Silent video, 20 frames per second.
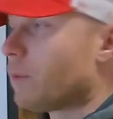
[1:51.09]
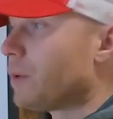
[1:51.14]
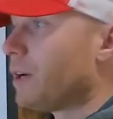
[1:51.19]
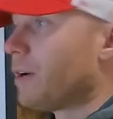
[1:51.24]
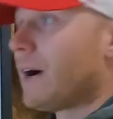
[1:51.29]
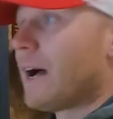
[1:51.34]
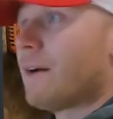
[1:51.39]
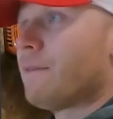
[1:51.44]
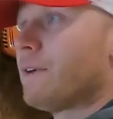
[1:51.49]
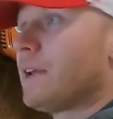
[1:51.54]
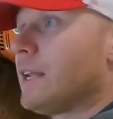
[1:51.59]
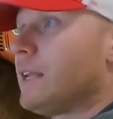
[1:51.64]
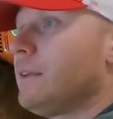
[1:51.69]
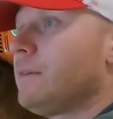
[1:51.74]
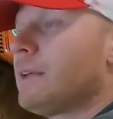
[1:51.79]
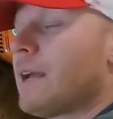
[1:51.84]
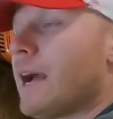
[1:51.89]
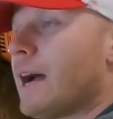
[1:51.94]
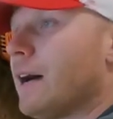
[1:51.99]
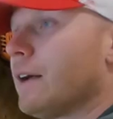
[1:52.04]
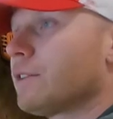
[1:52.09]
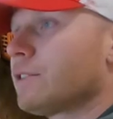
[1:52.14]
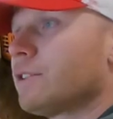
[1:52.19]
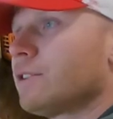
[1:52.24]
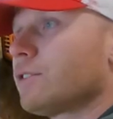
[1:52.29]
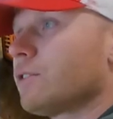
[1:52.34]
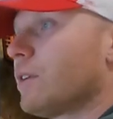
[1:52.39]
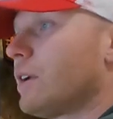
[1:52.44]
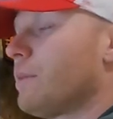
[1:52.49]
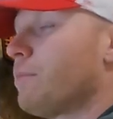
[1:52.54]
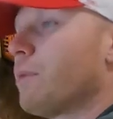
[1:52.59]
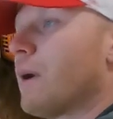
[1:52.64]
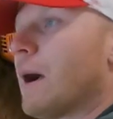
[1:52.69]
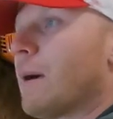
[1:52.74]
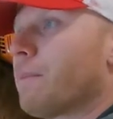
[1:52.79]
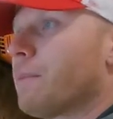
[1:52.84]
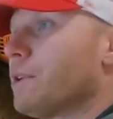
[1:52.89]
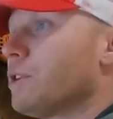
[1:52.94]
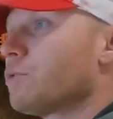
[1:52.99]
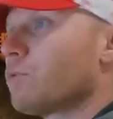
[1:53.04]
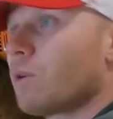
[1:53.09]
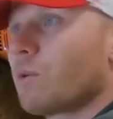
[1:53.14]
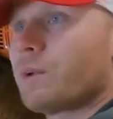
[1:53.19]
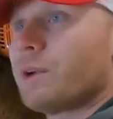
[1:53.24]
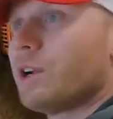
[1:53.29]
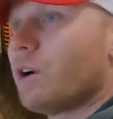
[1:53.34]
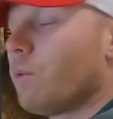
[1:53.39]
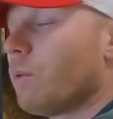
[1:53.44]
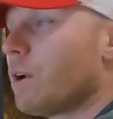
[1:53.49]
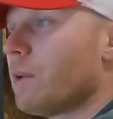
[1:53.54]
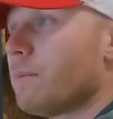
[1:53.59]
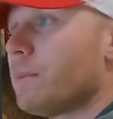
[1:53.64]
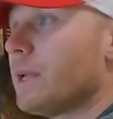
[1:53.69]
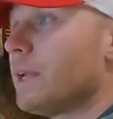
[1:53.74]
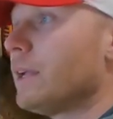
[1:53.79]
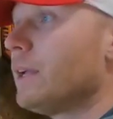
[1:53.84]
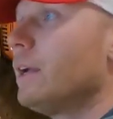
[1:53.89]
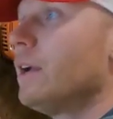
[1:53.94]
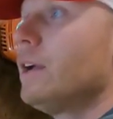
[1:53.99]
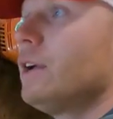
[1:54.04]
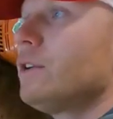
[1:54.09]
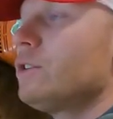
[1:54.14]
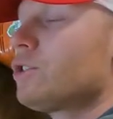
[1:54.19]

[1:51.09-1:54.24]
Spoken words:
We don't have any houses or any properties where we don't want to be.